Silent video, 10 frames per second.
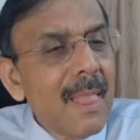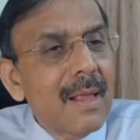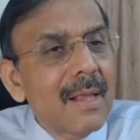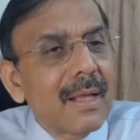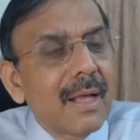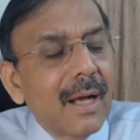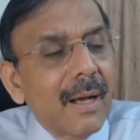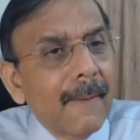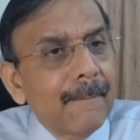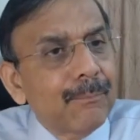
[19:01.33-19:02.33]

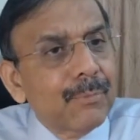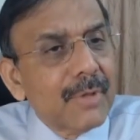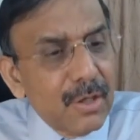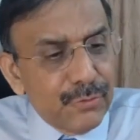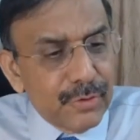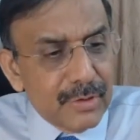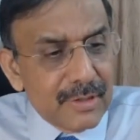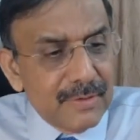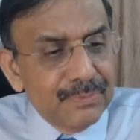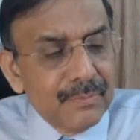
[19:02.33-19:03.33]
confuse. And
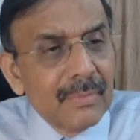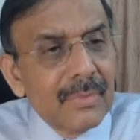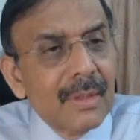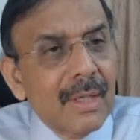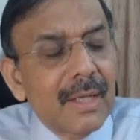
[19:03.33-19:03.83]
never use a